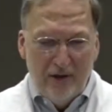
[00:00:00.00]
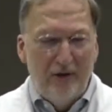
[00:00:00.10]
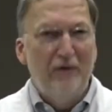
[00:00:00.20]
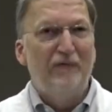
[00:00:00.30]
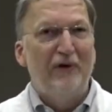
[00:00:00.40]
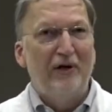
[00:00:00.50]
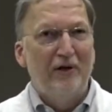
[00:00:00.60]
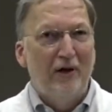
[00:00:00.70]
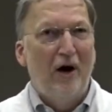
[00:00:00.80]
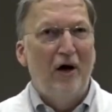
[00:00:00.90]
you
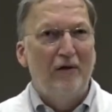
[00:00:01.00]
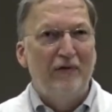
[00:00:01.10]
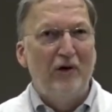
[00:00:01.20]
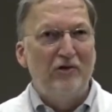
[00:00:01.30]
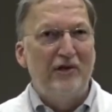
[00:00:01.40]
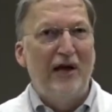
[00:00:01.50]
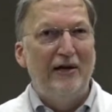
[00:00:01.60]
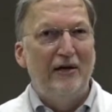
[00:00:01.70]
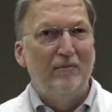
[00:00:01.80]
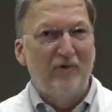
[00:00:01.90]
fill all of those
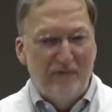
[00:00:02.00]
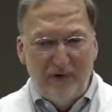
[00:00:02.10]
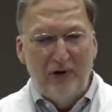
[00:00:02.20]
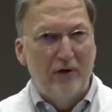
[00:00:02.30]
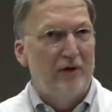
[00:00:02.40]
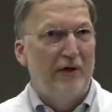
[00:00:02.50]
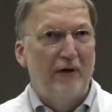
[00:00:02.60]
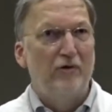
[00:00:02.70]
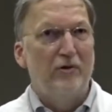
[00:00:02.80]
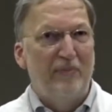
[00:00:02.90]
stadiums full, and
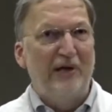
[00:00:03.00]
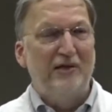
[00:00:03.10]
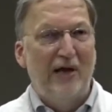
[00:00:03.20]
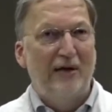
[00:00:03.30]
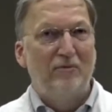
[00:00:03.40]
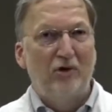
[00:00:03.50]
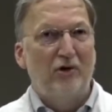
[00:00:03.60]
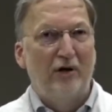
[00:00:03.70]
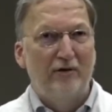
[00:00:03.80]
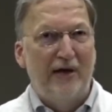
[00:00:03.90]
those are big stadiums. Those
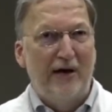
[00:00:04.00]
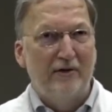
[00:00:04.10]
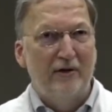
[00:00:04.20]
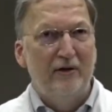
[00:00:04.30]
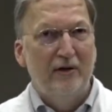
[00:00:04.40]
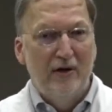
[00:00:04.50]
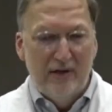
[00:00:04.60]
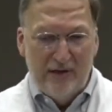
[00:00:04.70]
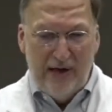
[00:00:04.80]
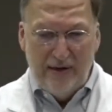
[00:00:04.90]
are 100,000
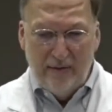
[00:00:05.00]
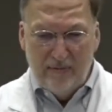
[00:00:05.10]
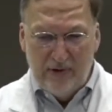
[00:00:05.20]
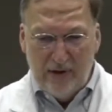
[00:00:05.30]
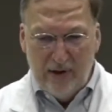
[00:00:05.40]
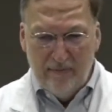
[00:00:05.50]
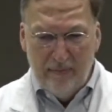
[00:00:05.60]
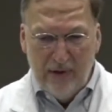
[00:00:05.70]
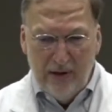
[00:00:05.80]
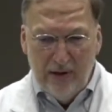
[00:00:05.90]
stadiums.